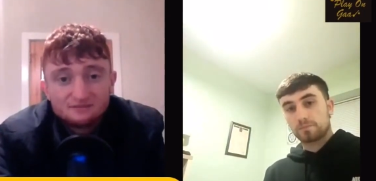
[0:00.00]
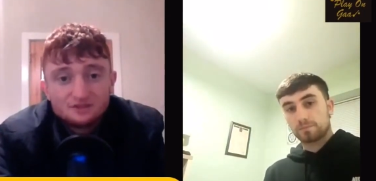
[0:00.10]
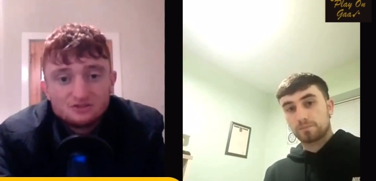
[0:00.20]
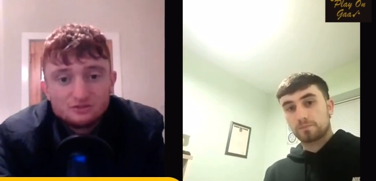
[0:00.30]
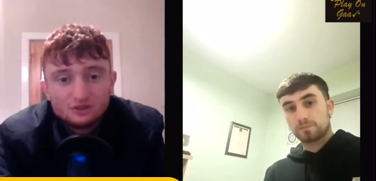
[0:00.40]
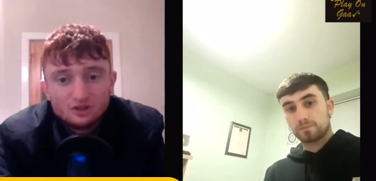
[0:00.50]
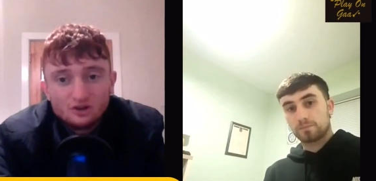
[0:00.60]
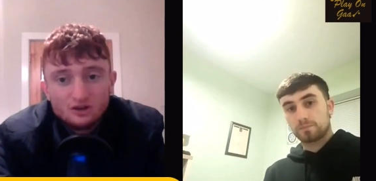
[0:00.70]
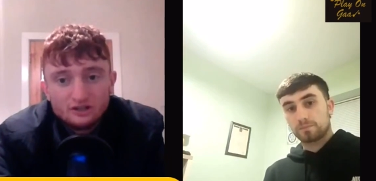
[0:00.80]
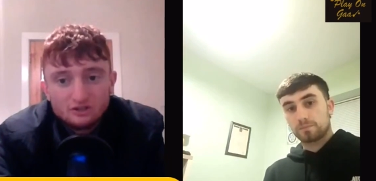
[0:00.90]
Speaker 1: victory for
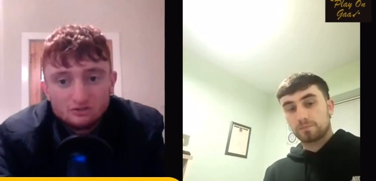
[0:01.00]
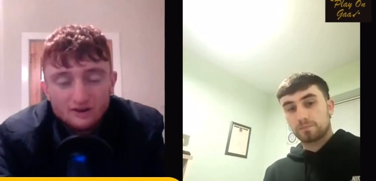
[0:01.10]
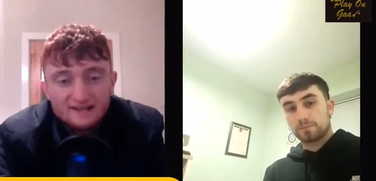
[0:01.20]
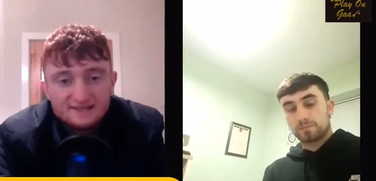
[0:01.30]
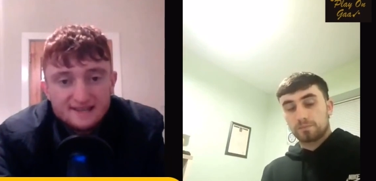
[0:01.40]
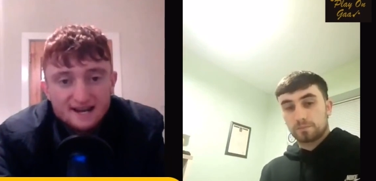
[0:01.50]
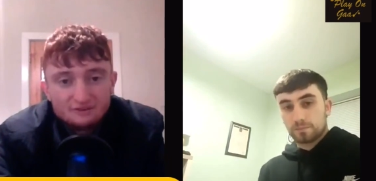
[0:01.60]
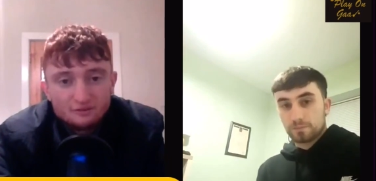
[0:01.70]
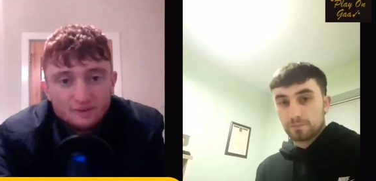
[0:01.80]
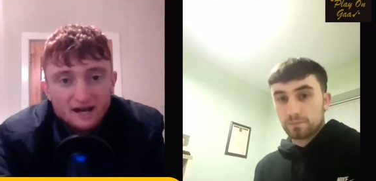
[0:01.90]
Cork. Great
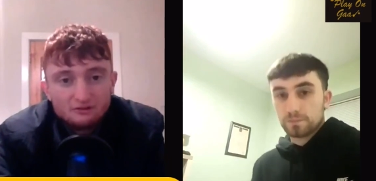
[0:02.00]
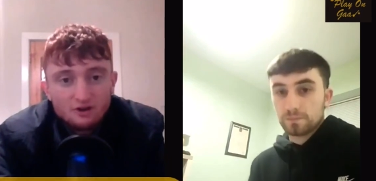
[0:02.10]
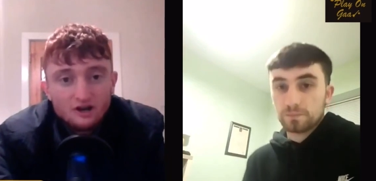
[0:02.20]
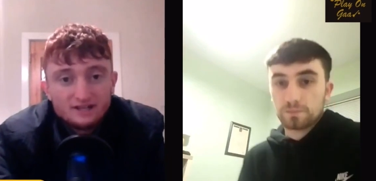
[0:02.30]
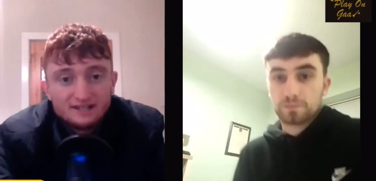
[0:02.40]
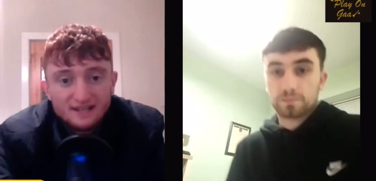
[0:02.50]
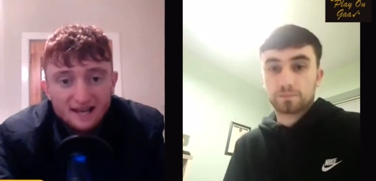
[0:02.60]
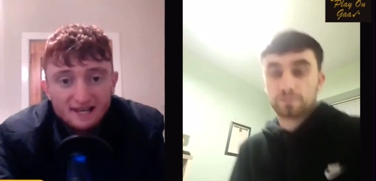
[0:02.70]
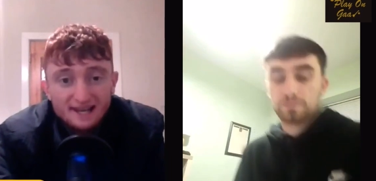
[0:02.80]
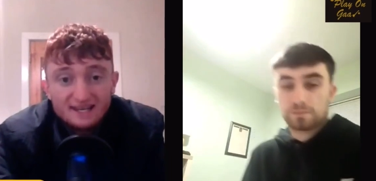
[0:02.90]
start for Pat Ryan.
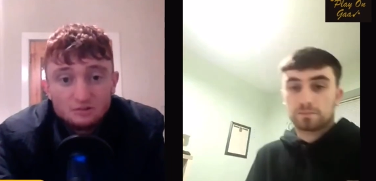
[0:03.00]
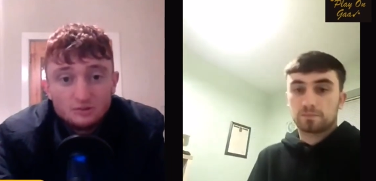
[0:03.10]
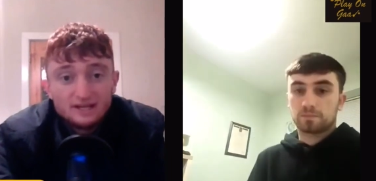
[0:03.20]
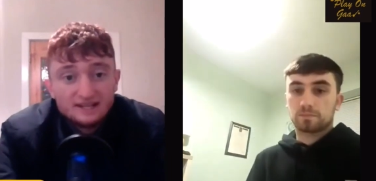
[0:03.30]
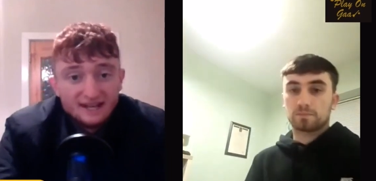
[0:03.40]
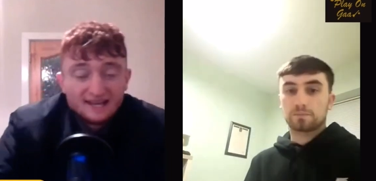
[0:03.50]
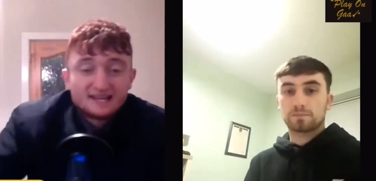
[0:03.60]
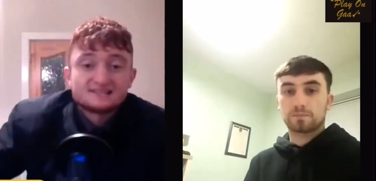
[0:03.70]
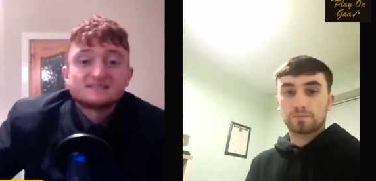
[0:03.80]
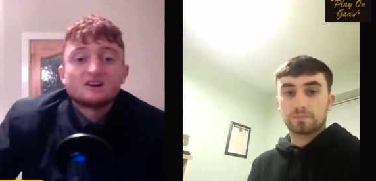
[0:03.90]
A late win
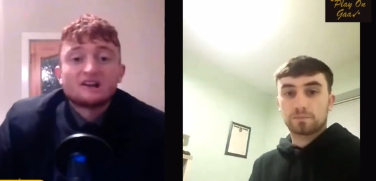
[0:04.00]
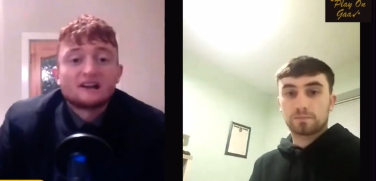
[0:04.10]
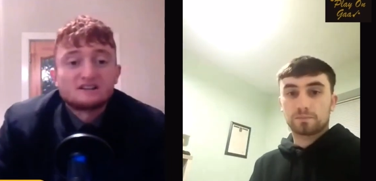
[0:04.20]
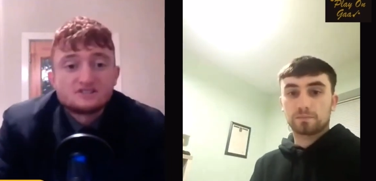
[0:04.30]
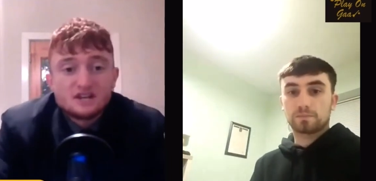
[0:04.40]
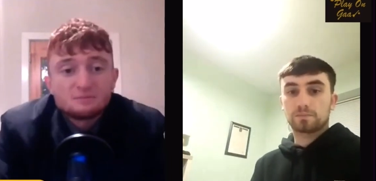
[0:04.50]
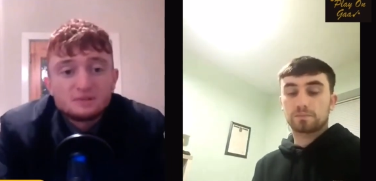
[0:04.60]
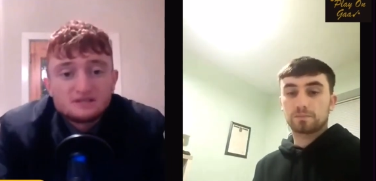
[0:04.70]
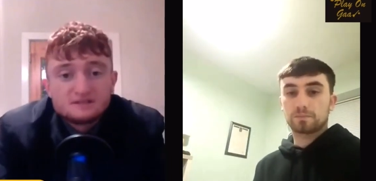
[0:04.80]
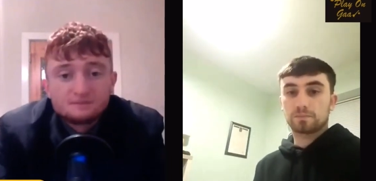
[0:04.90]
against the All Ireland
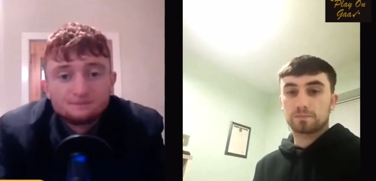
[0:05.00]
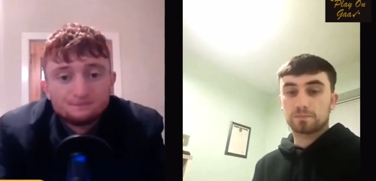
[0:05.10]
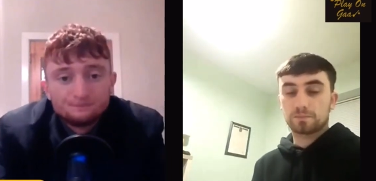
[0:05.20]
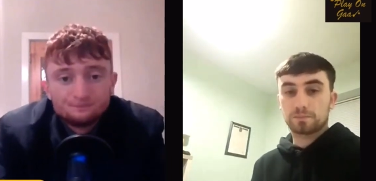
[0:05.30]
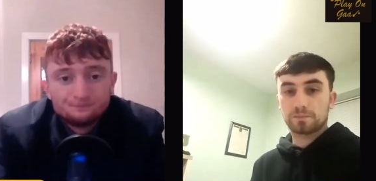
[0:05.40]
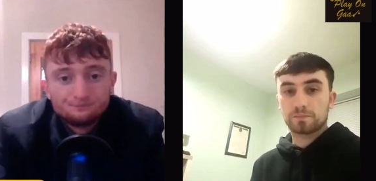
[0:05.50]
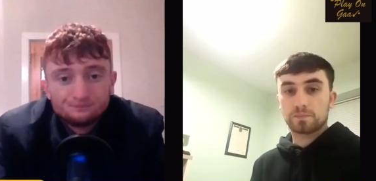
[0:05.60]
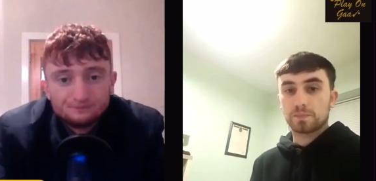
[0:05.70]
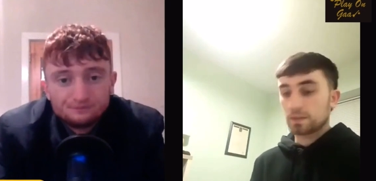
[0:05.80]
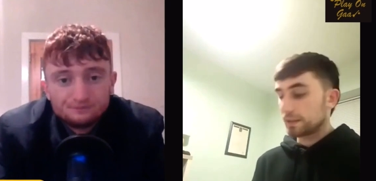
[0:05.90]
champions.
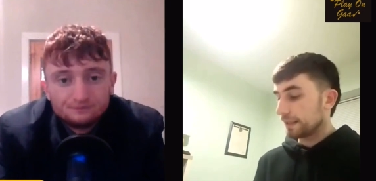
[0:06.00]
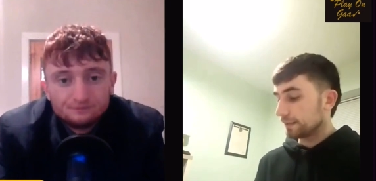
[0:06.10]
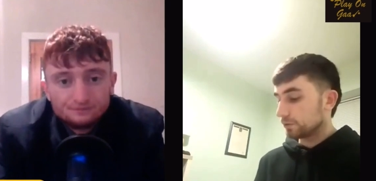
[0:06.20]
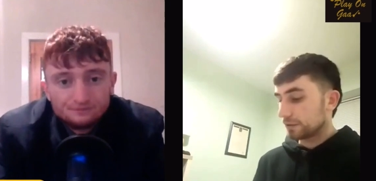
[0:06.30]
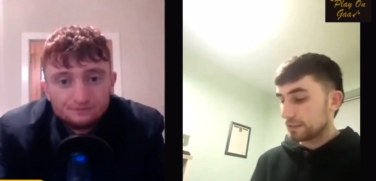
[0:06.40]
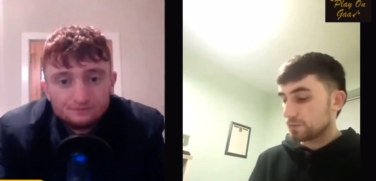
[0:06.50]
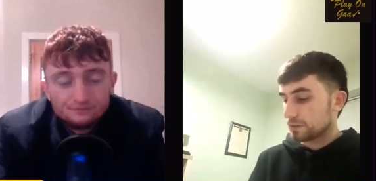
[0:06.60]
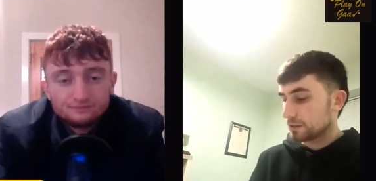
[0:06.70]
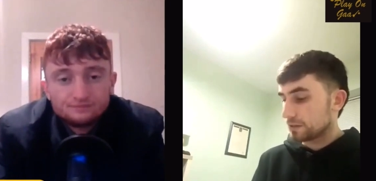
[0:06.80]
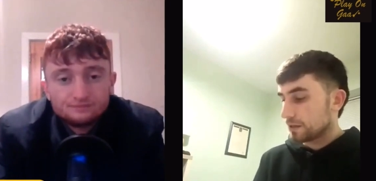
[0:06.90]
Speaker 2: Yeah, look, and this
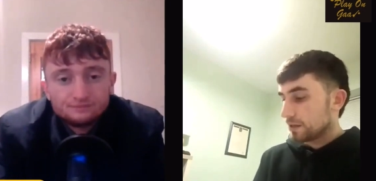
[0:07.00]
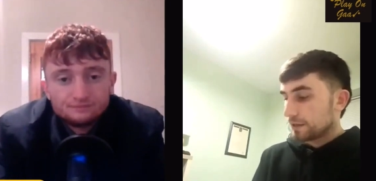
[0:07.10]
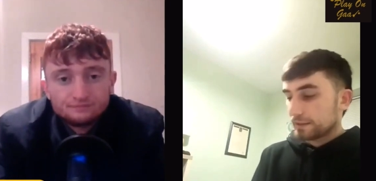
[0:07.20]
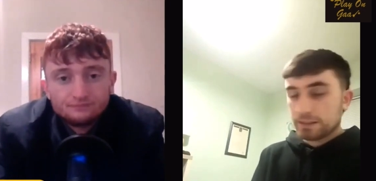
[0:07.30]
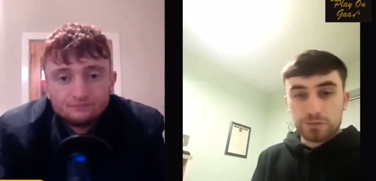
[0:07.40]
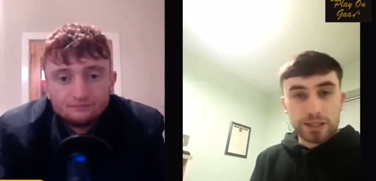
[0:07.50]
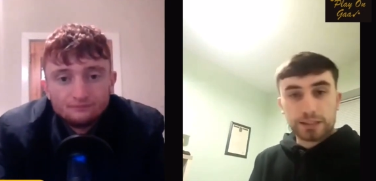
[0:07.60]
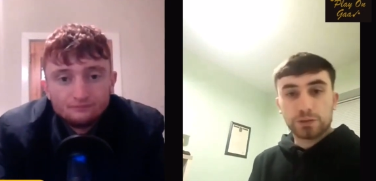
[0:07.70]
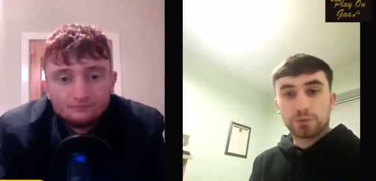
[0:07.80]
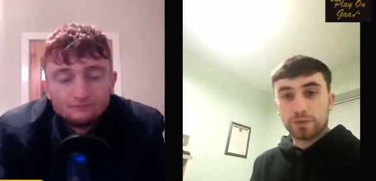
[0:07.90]
was this was
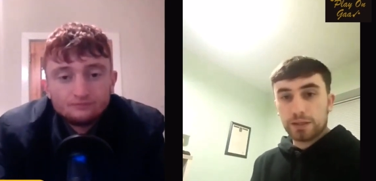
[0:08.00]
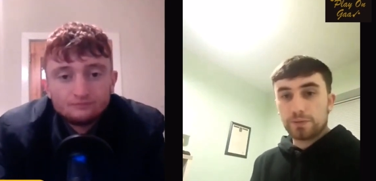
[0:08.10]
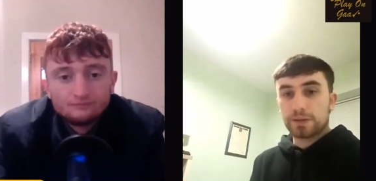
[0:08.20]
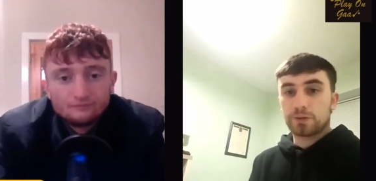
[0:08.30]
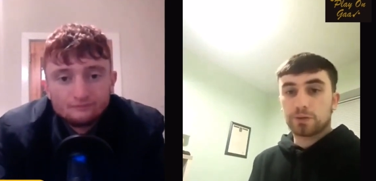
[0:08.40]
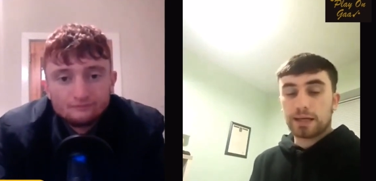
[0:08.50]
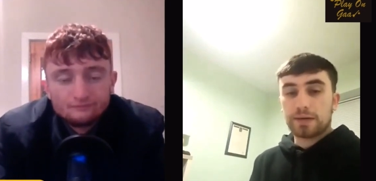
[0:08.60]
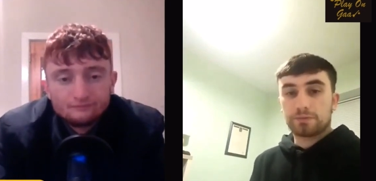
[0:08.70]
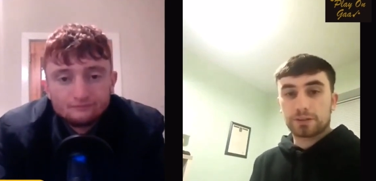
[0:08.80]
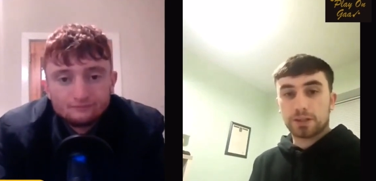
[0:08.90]
actually a really, really good
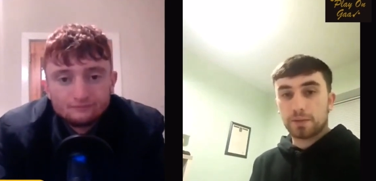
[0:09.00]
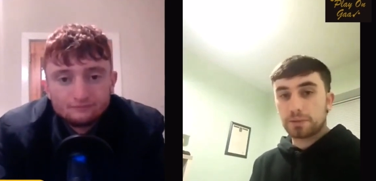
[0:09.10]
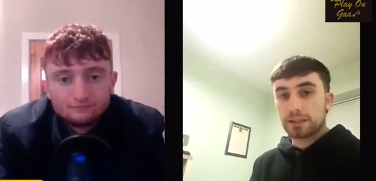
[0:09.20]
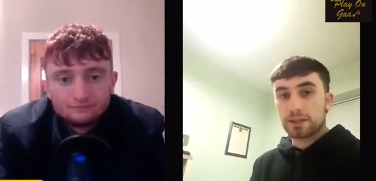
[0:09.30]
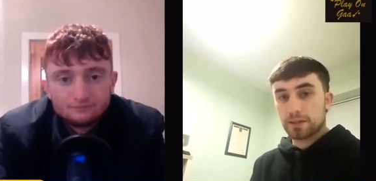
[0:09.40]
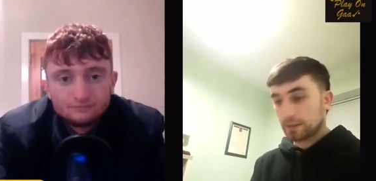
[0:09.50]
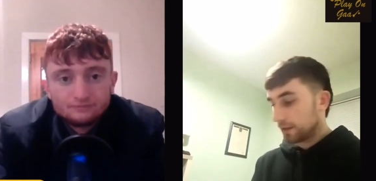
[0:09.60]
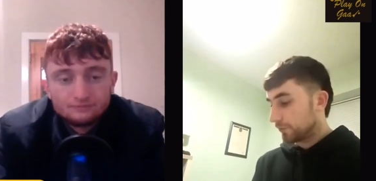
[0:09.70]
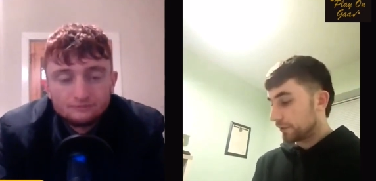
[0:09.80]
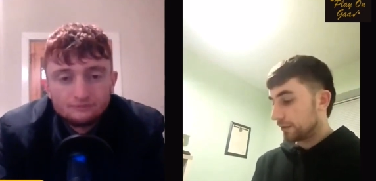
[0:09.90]
game for the time of the year, and
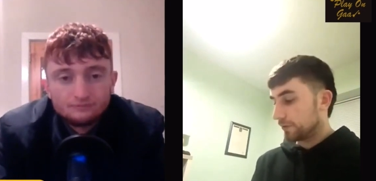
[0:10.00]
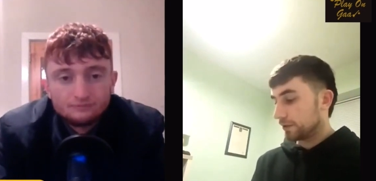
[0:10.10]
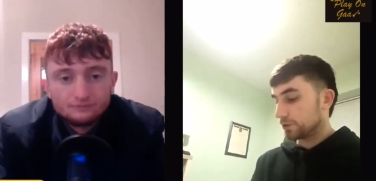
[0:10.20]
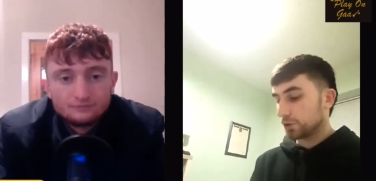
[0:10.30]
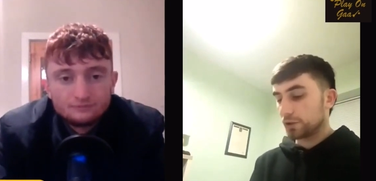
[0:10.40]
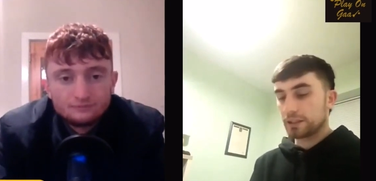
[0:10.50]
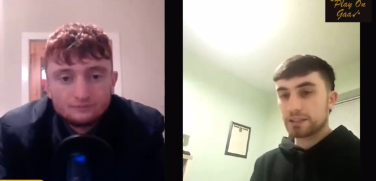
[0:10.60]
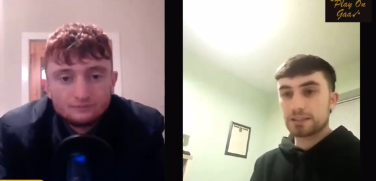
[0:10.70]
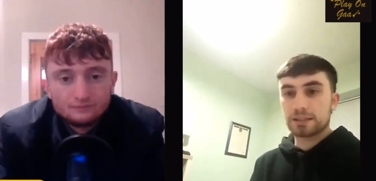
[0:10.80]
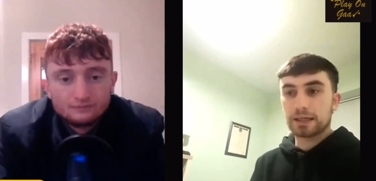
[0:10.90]
I really, really enjoyed
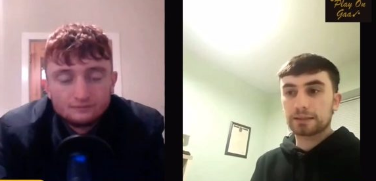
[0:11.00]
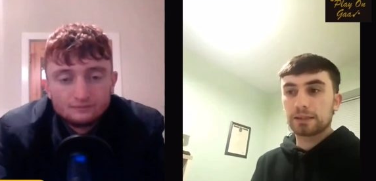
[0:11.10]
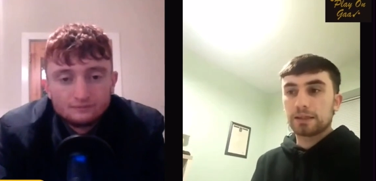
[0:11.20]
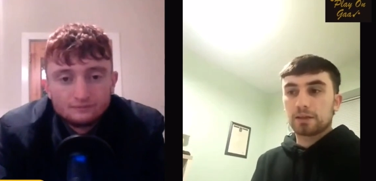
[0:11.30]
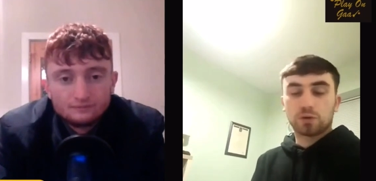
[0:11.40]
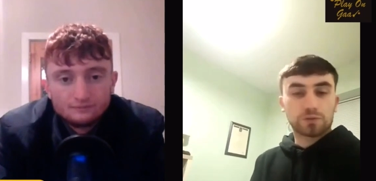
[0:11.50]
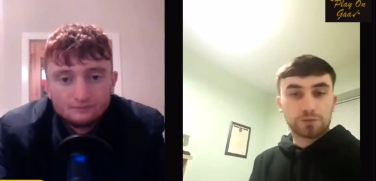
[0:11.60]
this. And that look,